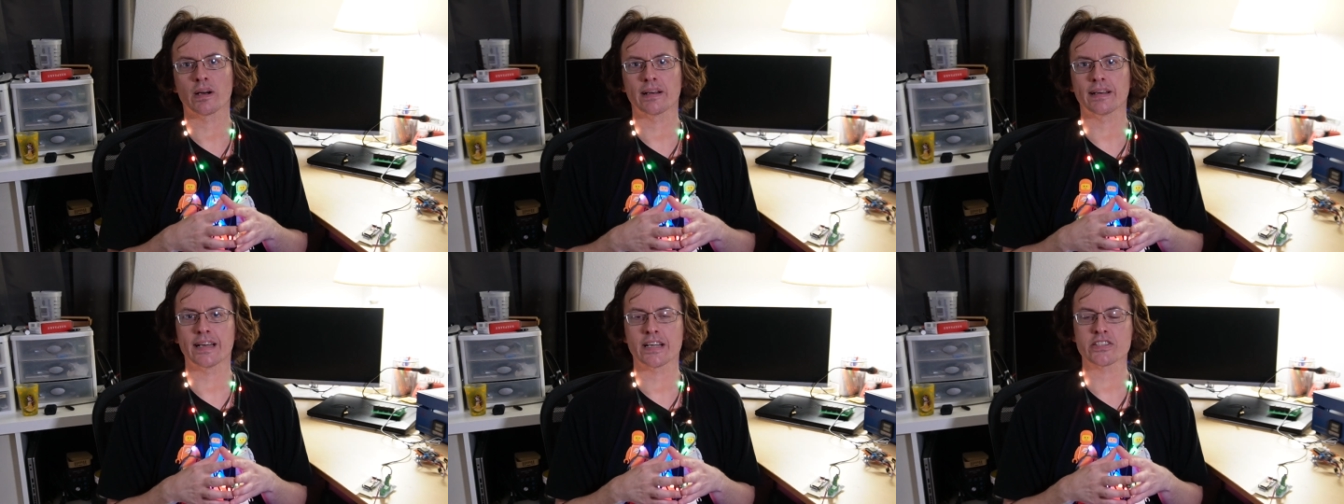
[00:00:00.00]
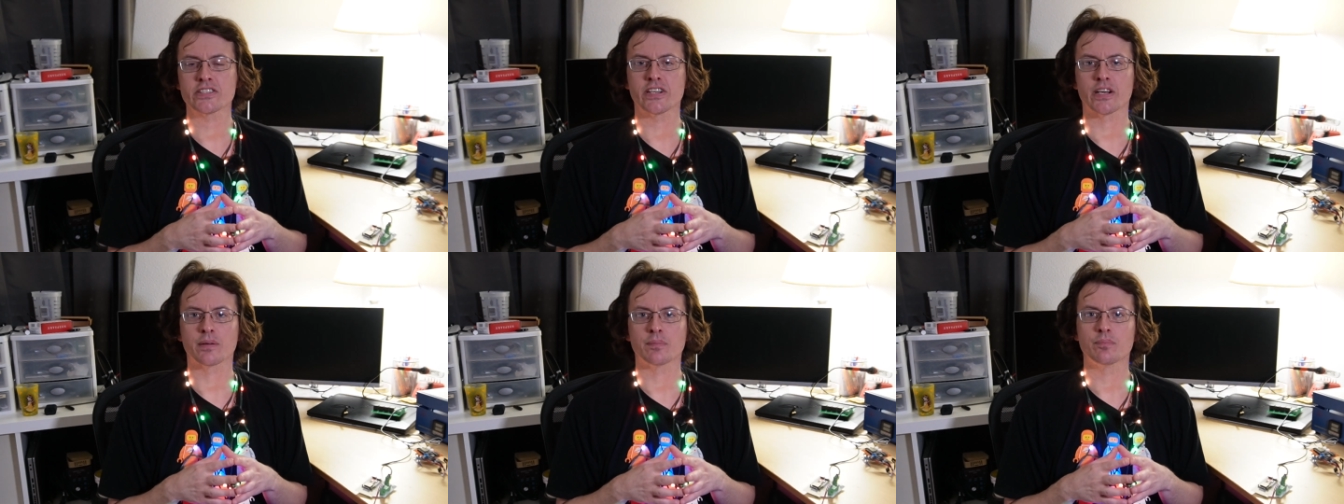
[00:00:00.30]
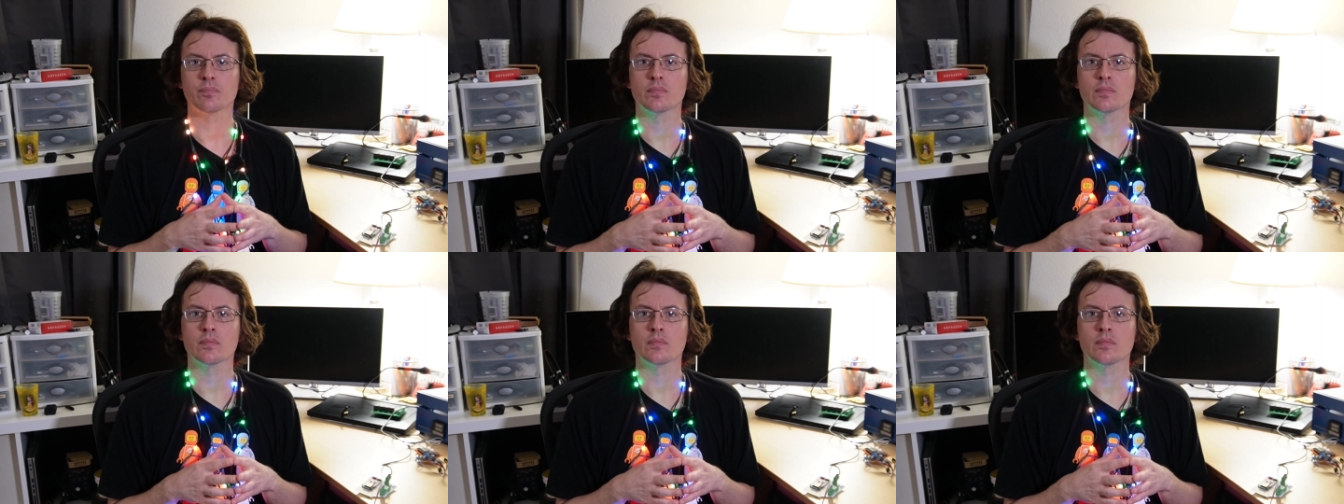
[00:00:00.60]
on it next year.
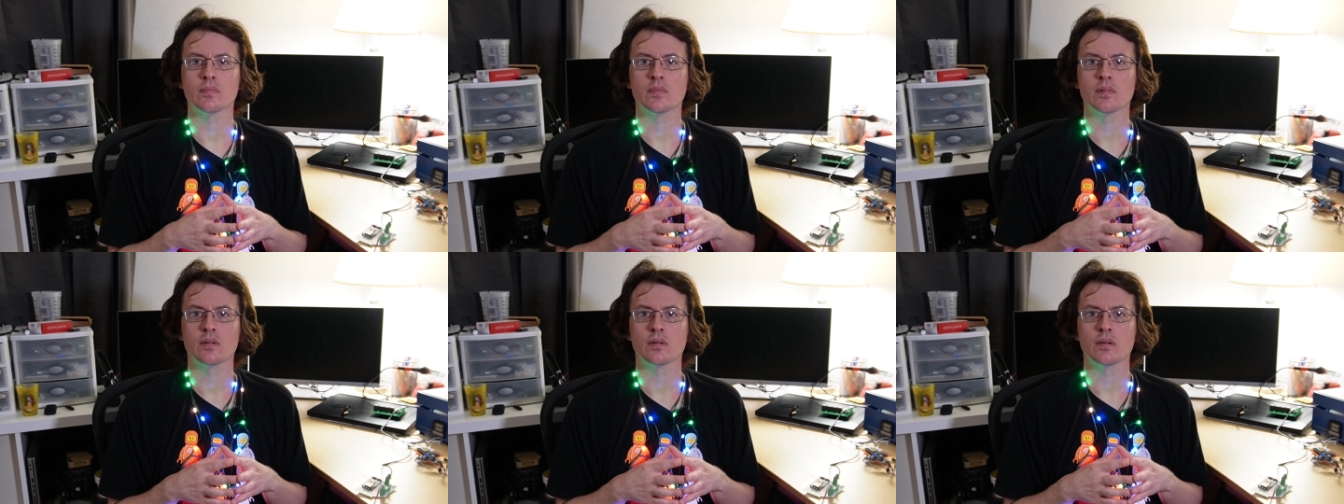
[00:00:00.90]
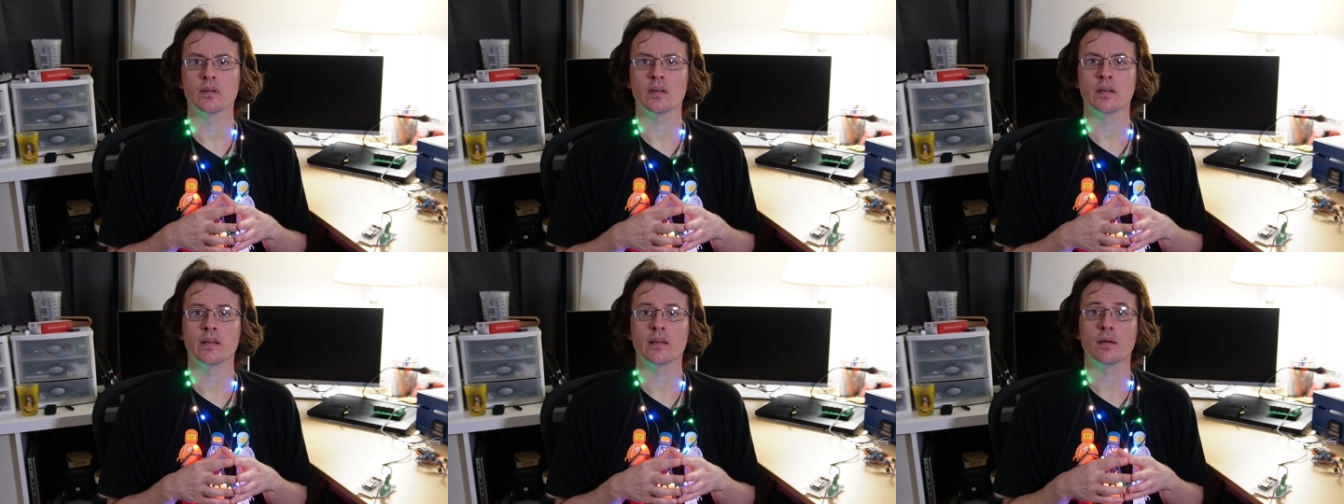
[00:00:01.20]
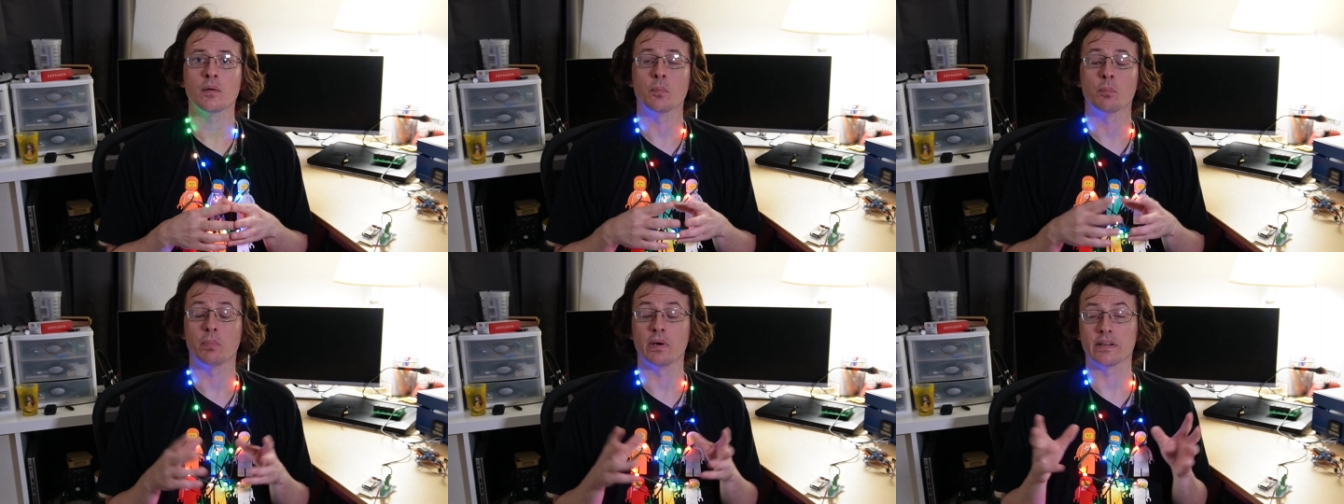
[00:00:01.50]

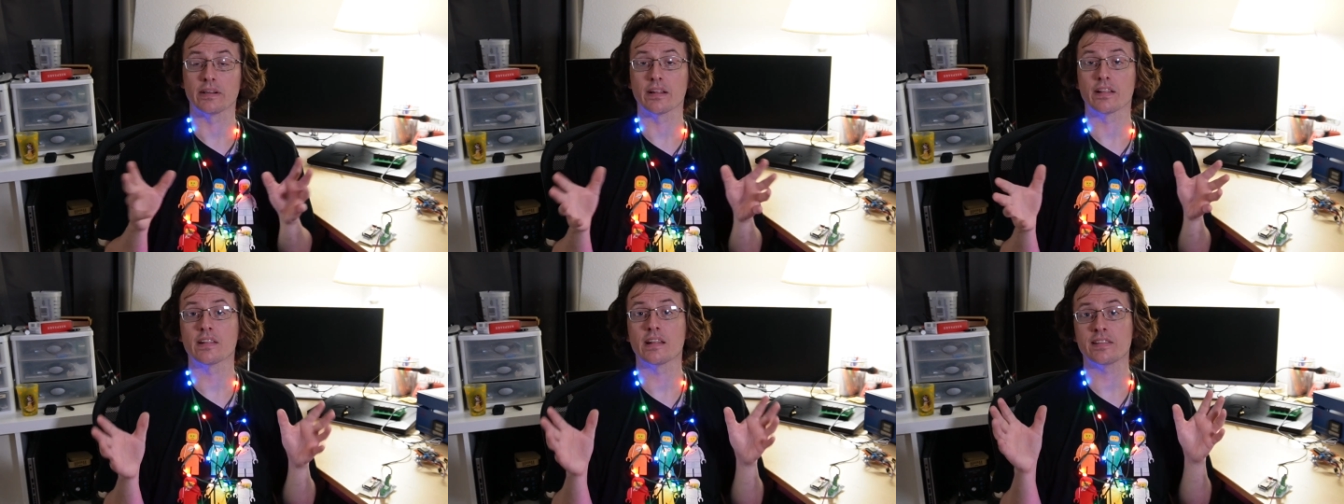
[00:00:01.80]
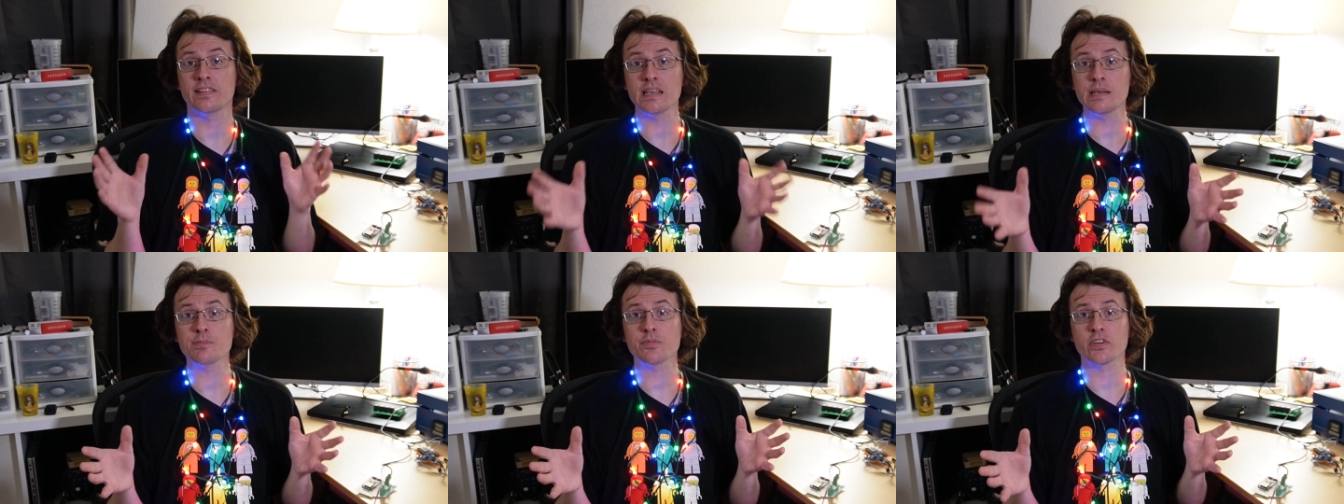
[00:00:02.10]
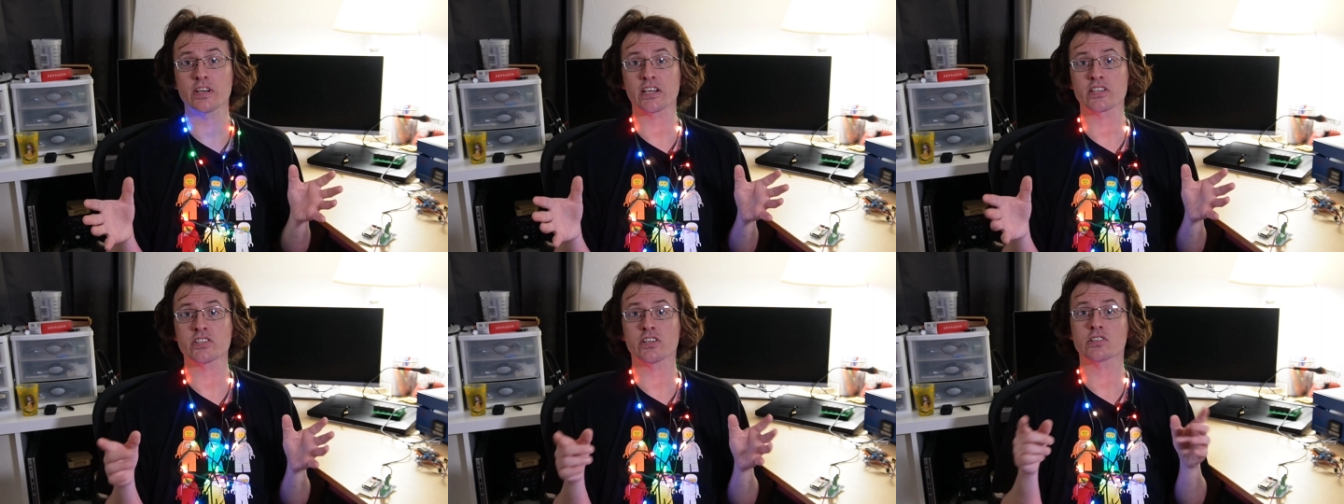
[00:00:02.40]
But the theme for
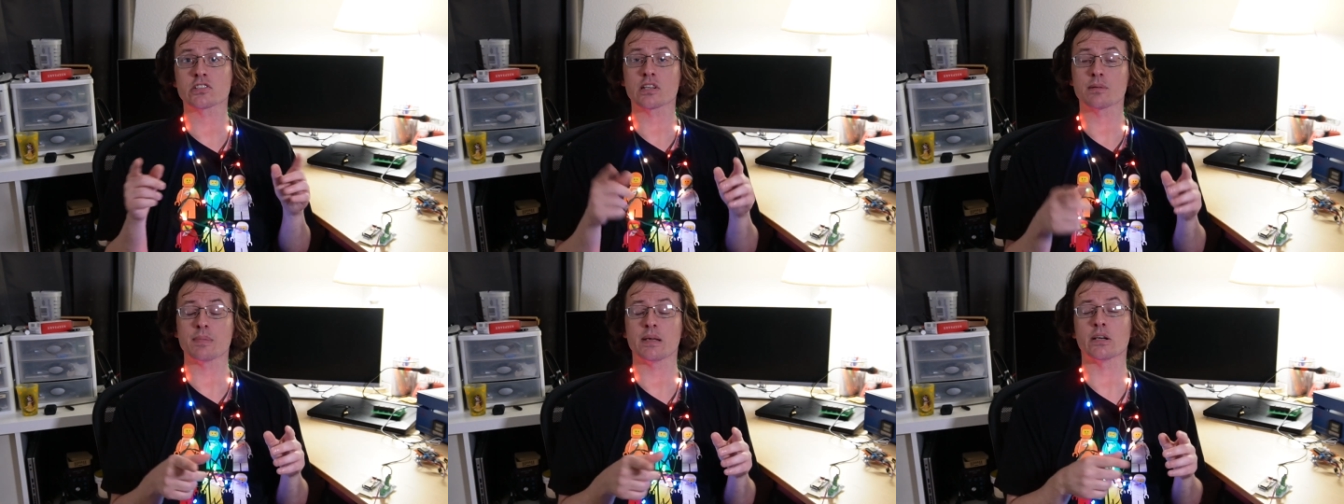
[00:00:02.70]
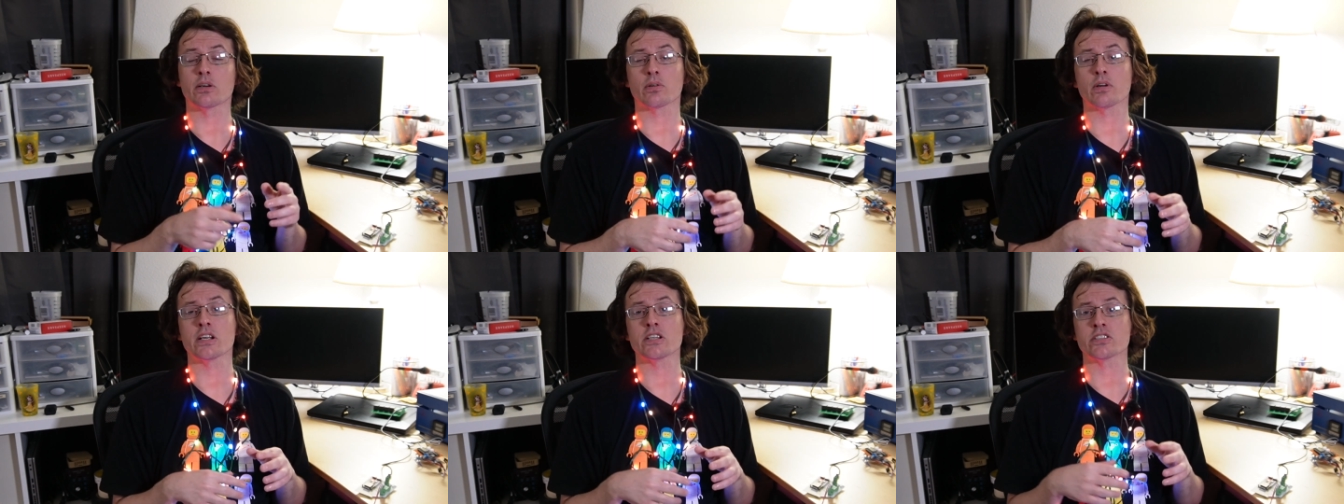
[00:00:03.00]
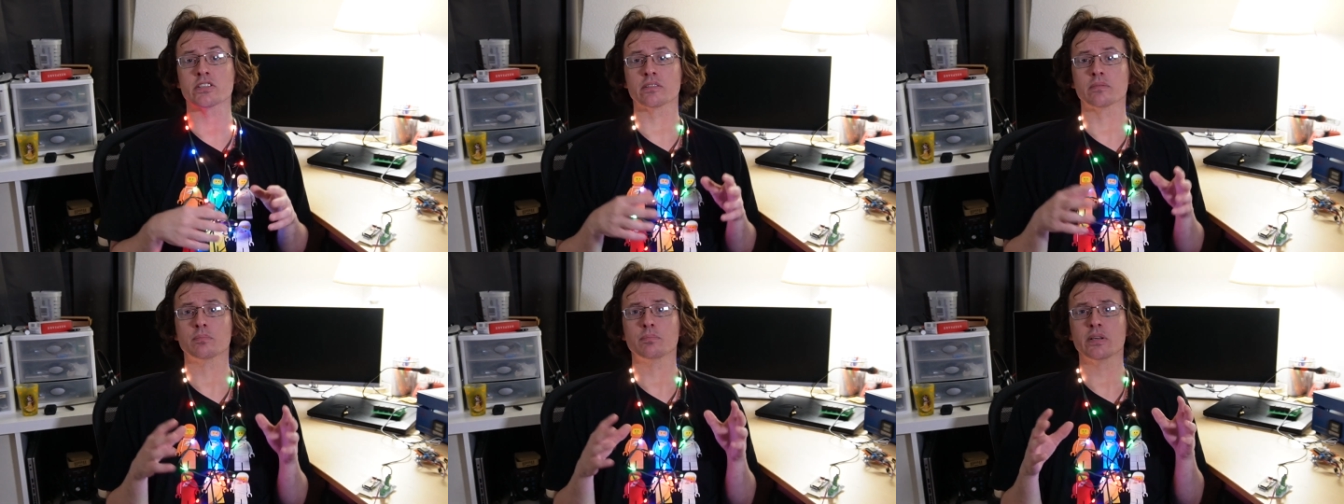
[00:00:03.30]
next year is going to be
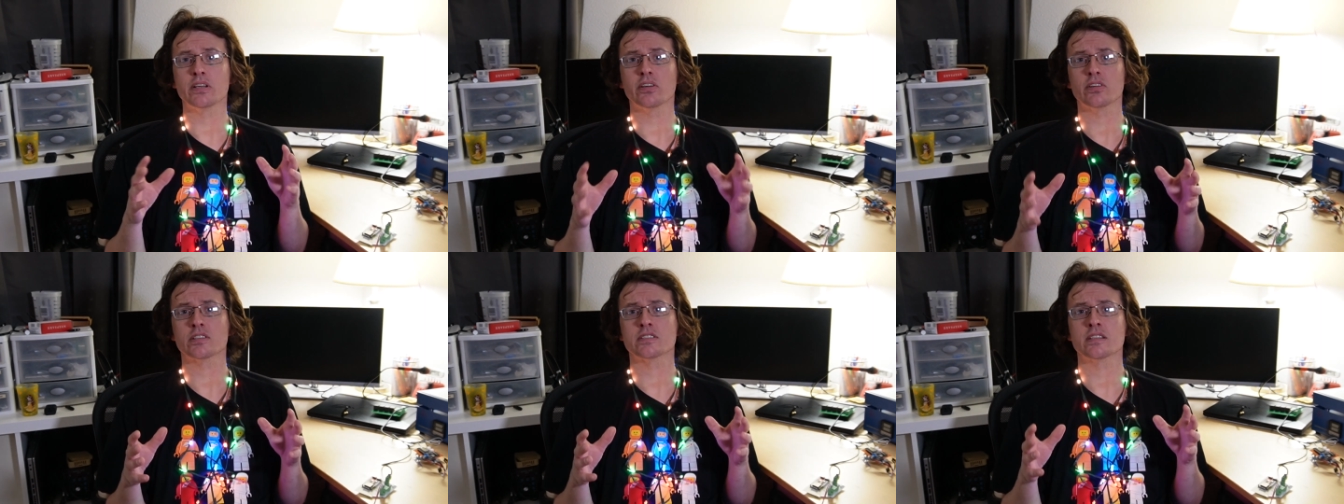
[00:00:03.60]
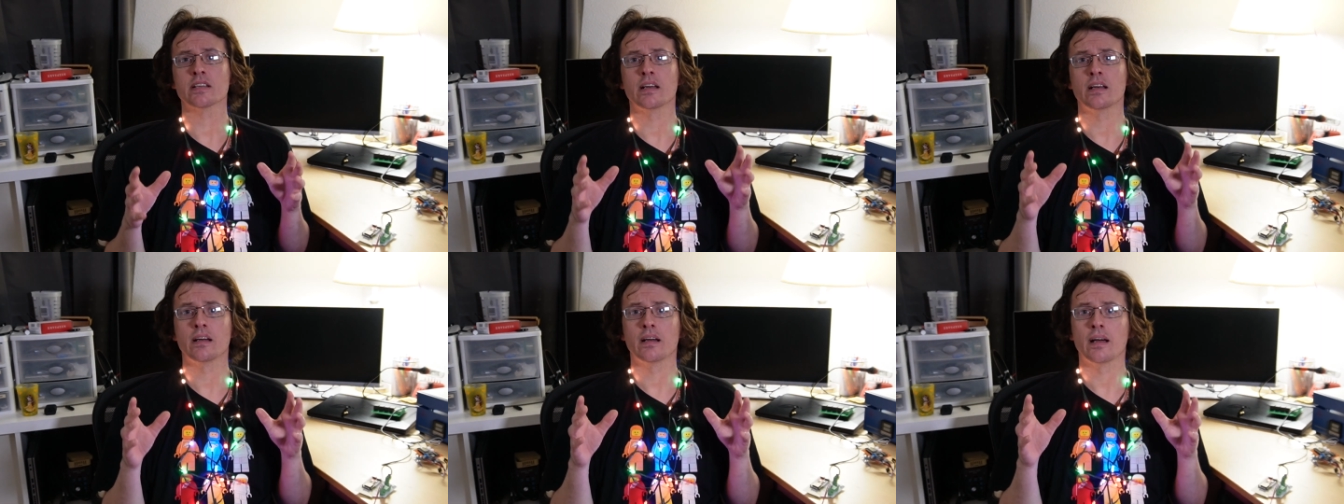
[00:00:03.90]
integration, because